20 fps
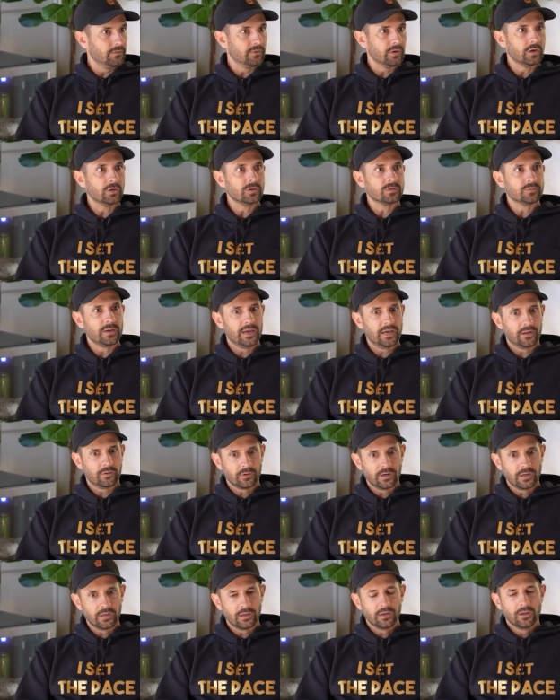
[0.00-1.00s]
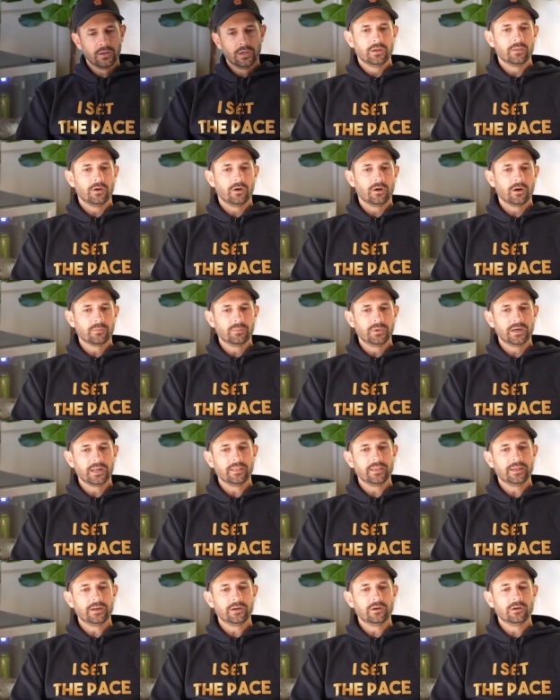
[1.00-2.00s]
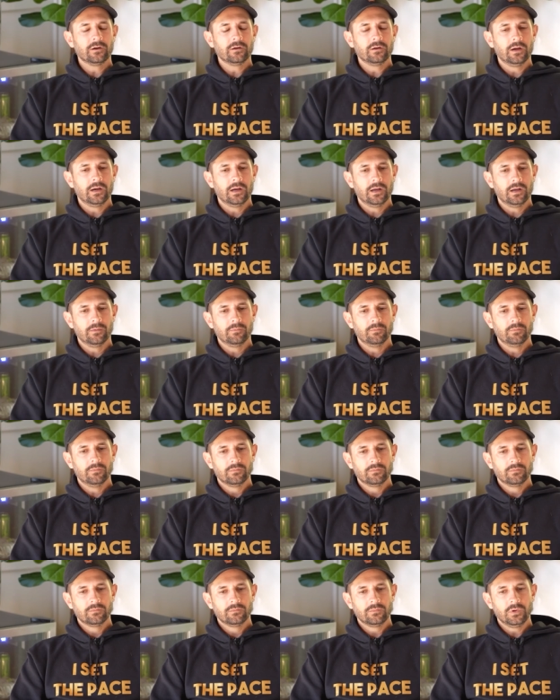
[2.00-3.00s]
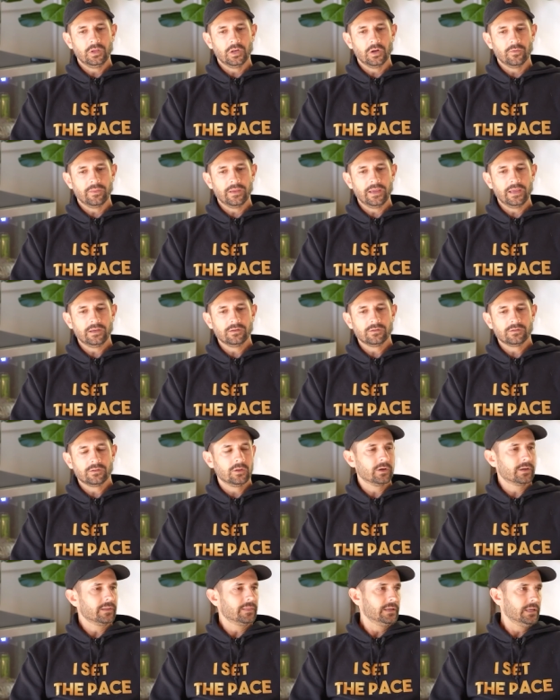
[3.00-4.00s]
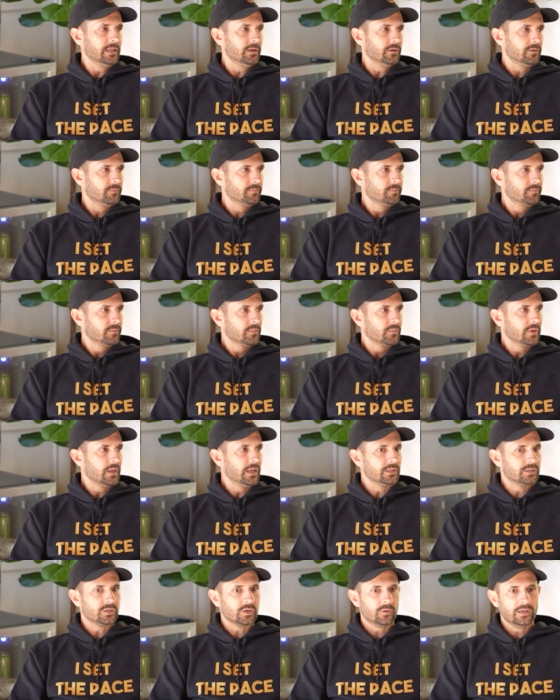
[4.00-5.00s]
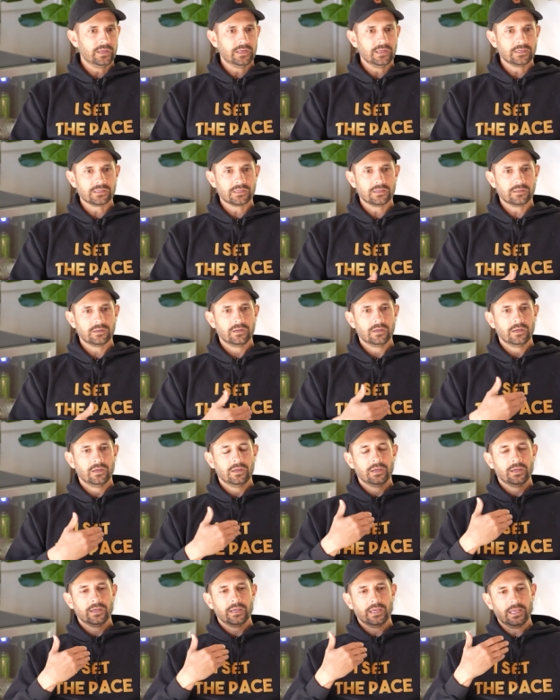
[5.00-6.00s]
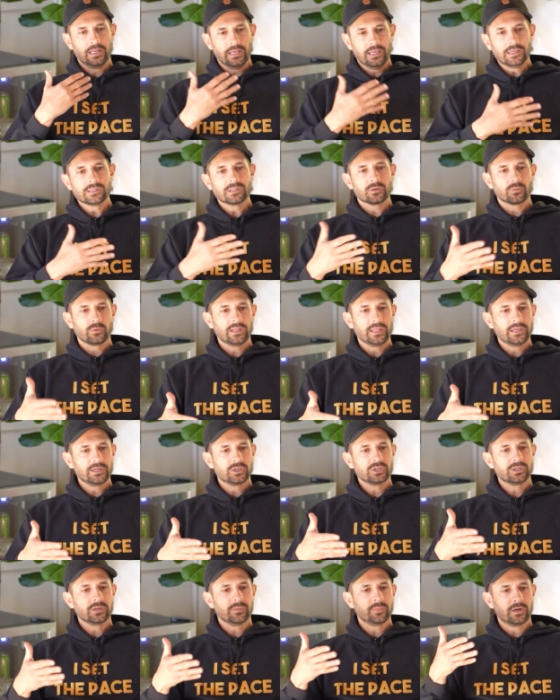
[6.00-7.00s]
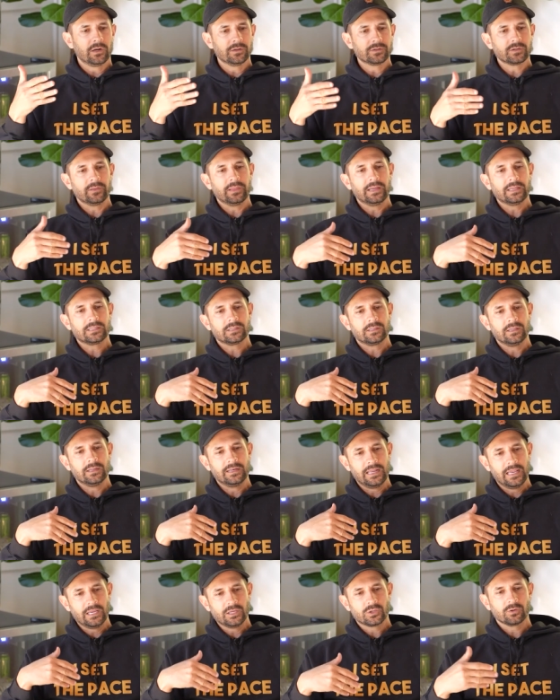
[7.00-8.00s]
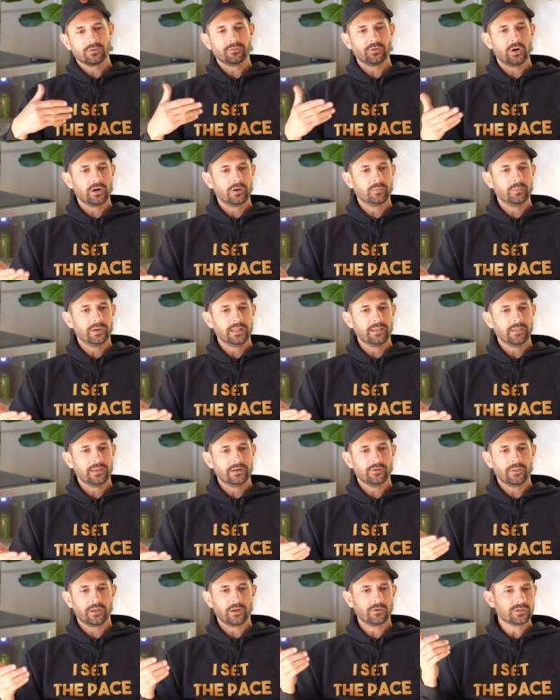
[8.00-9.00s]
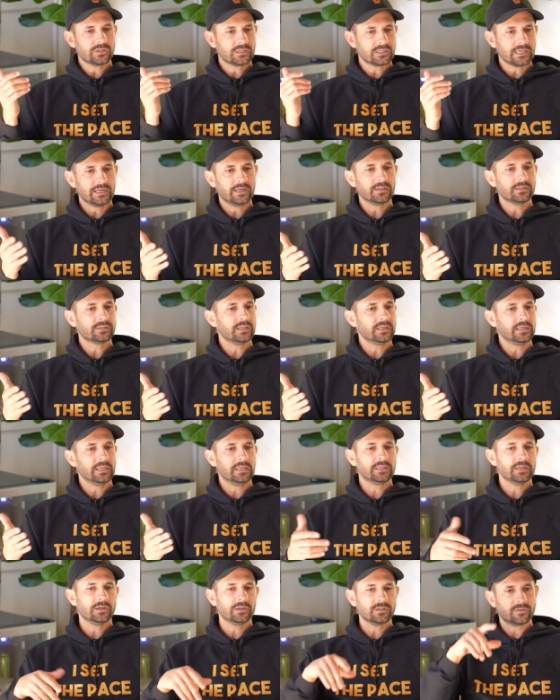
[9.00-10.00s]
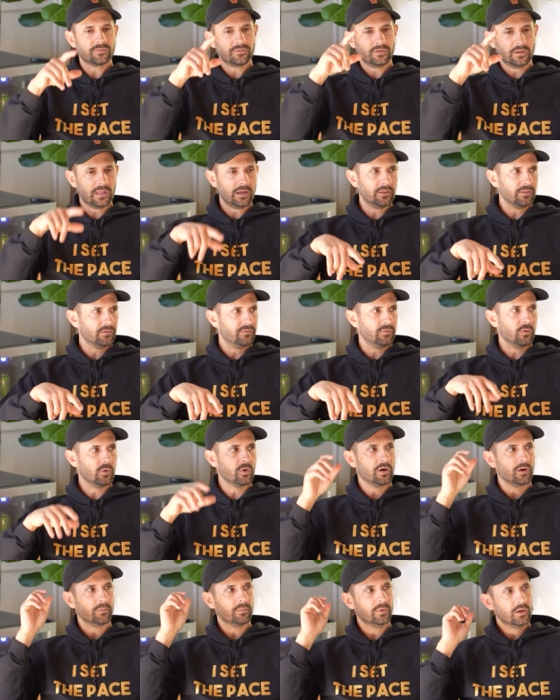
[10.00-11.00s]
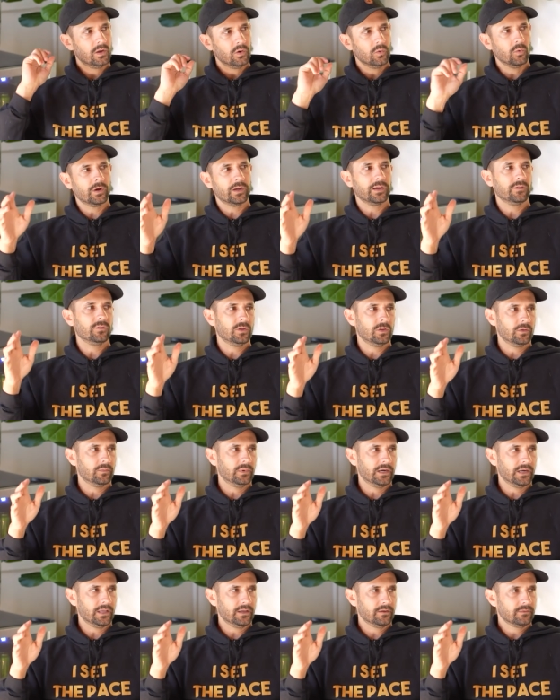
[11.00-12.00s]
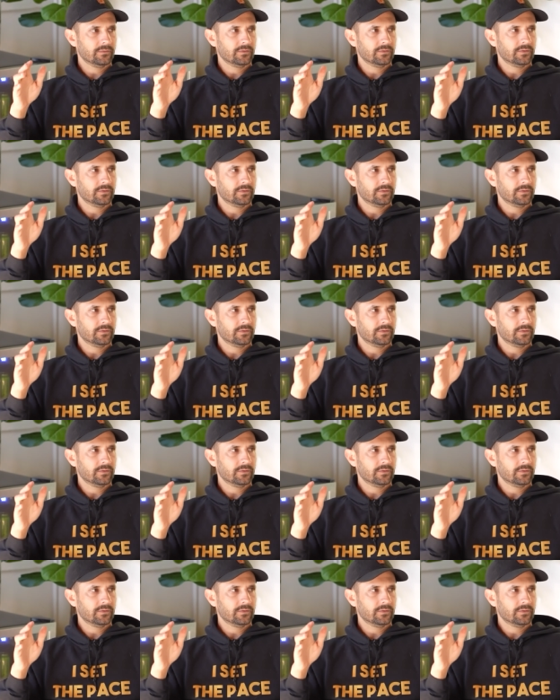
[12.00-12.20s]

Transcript: If it goes bad, right. Yeah. The hard money lender, um, you know, they look at the deal. Yeah. And so he doesn't it is the relationship, but also that's the nature of a hard money lender. They go, send us the details, fill out the form, we'll give you the money. Yeah.